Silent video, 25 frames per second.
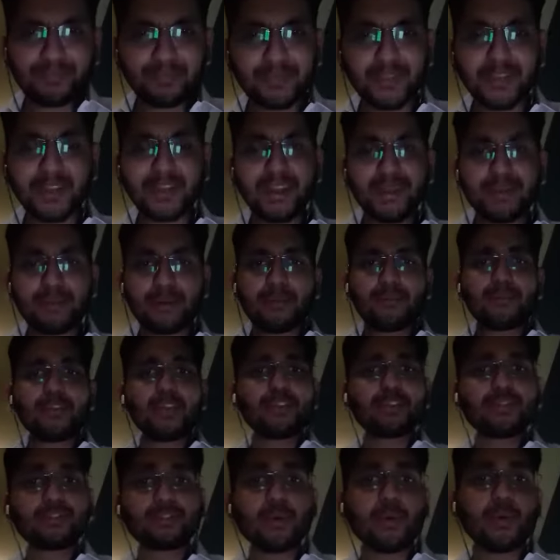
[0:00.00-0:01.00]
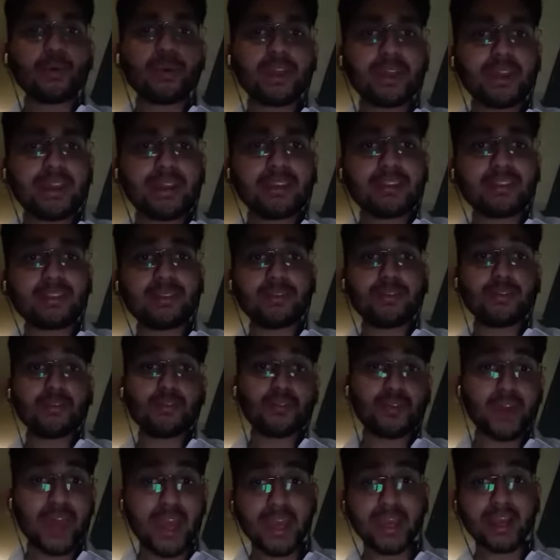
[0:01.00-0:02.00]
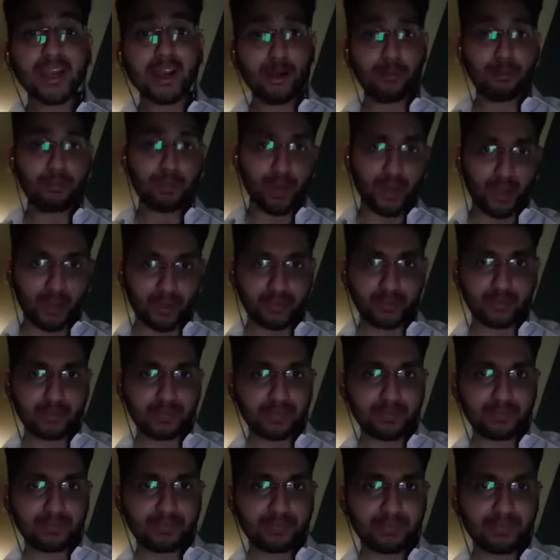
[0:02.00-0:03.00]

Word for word: The name of this story is Fake Applause.